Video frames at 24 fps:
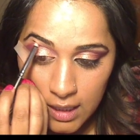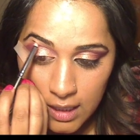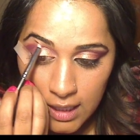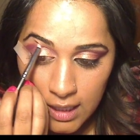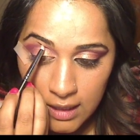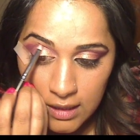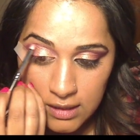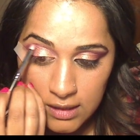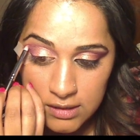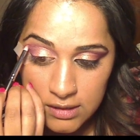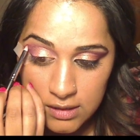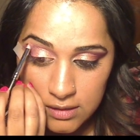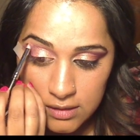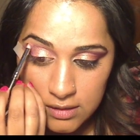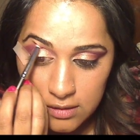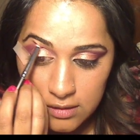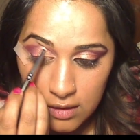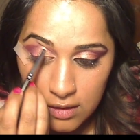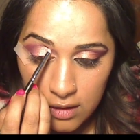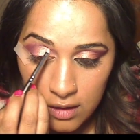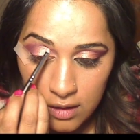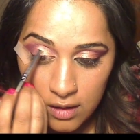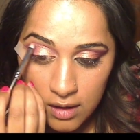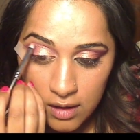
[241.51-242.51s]
And this is
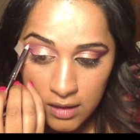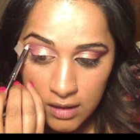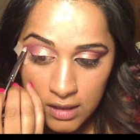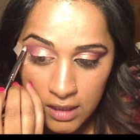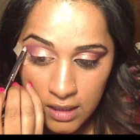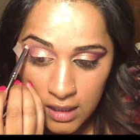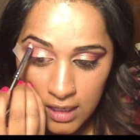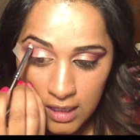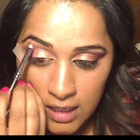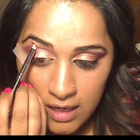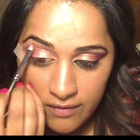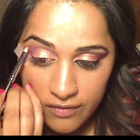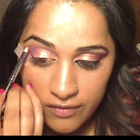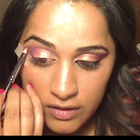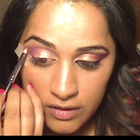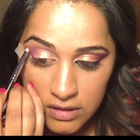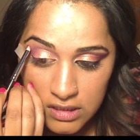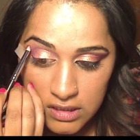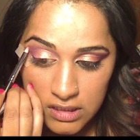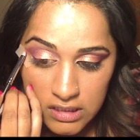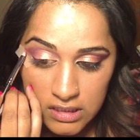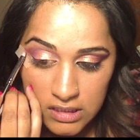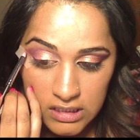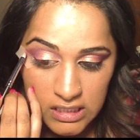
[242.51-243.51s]
all in an
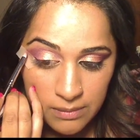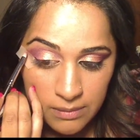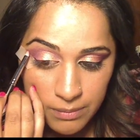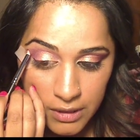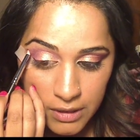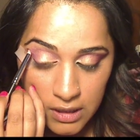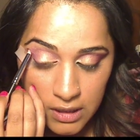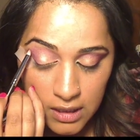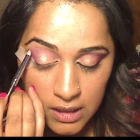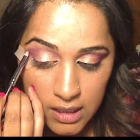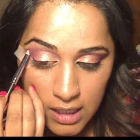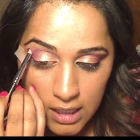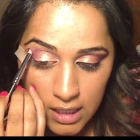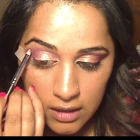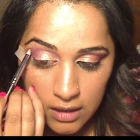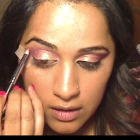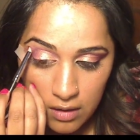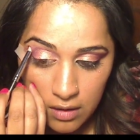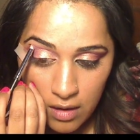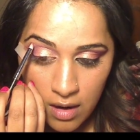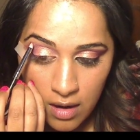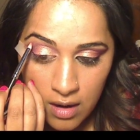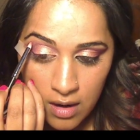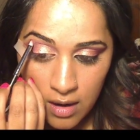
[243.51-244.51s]
effort to deepen the
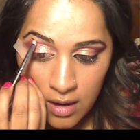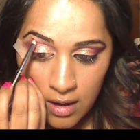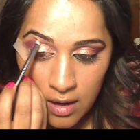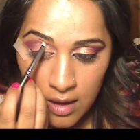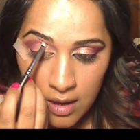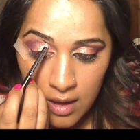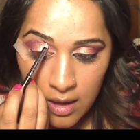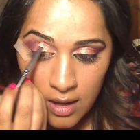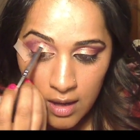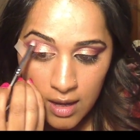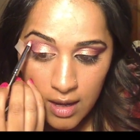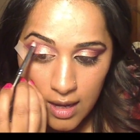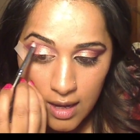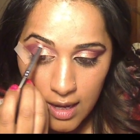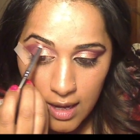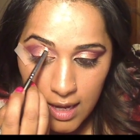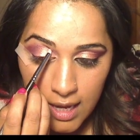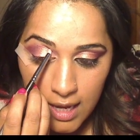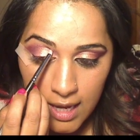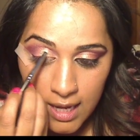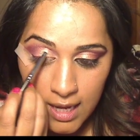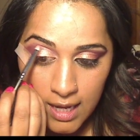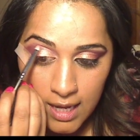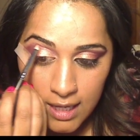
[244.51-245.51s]
color
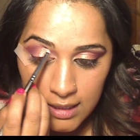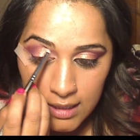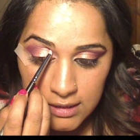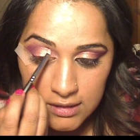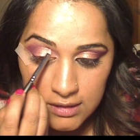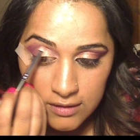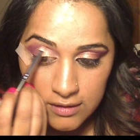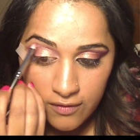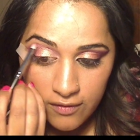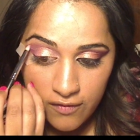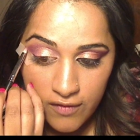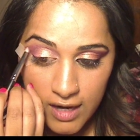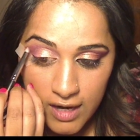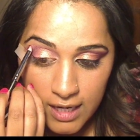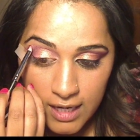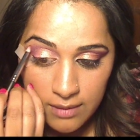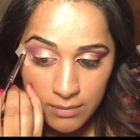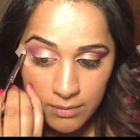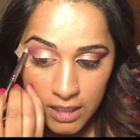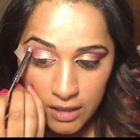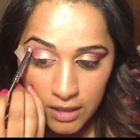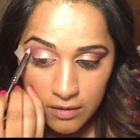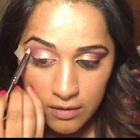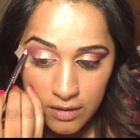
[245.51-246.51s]
and
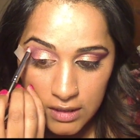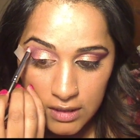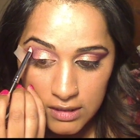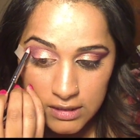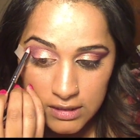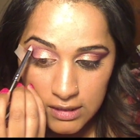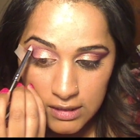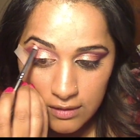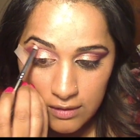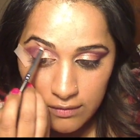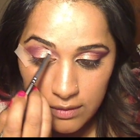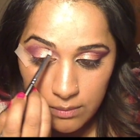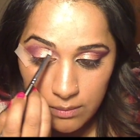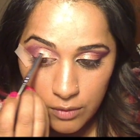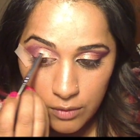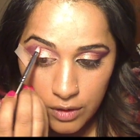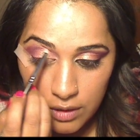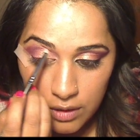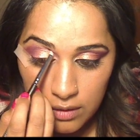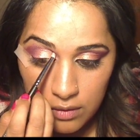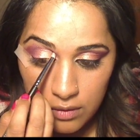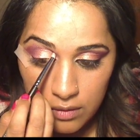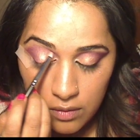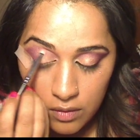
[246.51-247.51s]
define my crease even
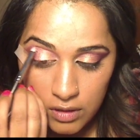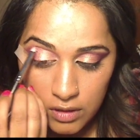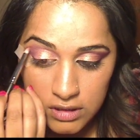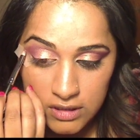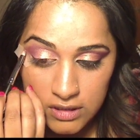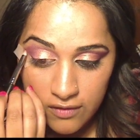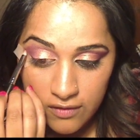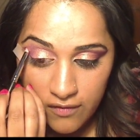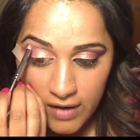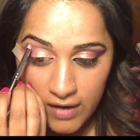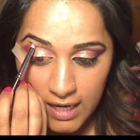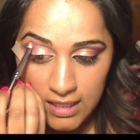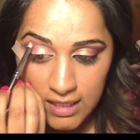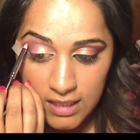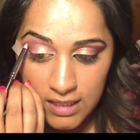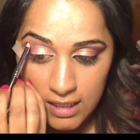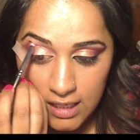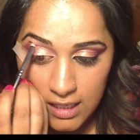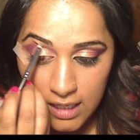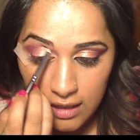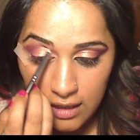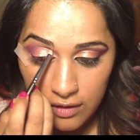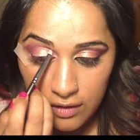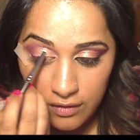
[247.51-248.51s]
more, or define the
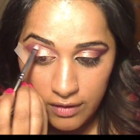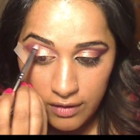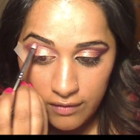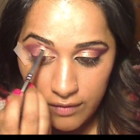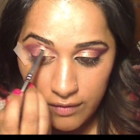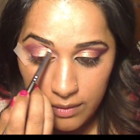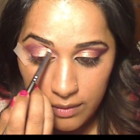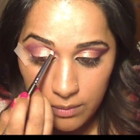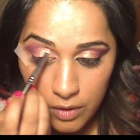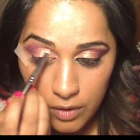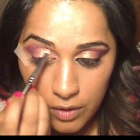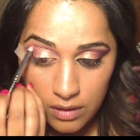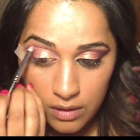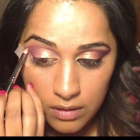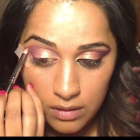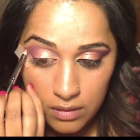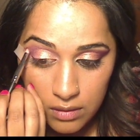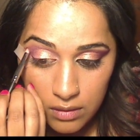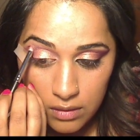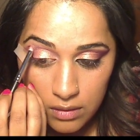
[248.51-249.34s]
color even more.